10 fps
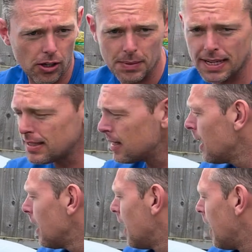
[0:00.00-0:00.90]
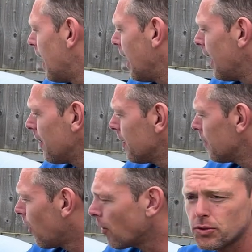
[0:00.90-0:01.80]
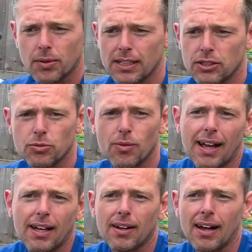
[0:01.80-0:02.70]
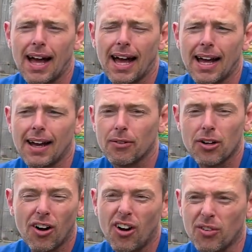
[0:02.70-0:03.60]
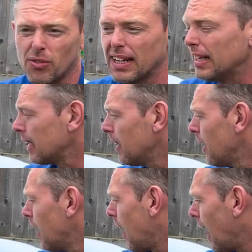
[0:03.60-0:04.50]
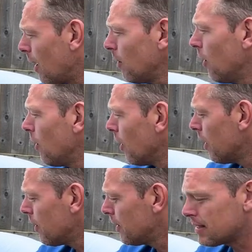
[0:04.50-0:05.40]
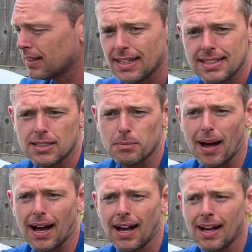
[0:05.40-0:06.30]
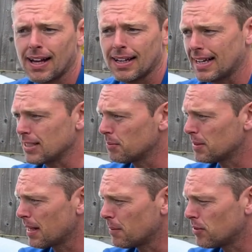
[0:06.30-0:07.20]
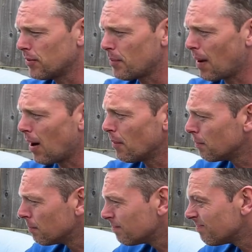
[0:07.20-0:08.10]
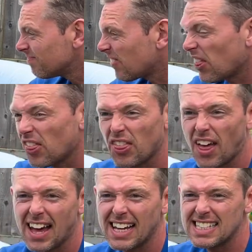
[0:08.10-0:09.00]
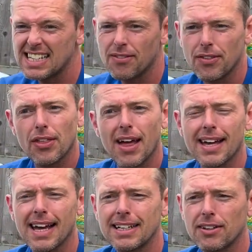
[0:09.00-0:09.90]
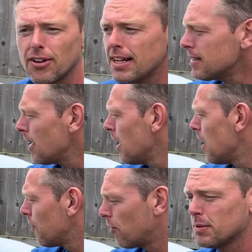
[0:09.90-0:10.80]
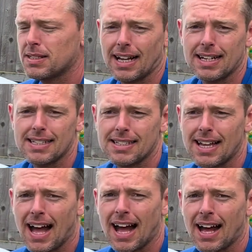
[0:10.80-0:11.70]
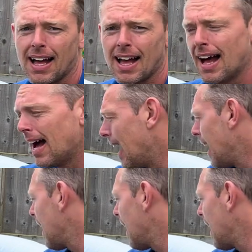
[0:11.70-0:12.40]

mains. Uh, obviously want to just rec uh, record really how long this lazy spa gets up to temperature of about 37, 38 degrees from a standing start uh,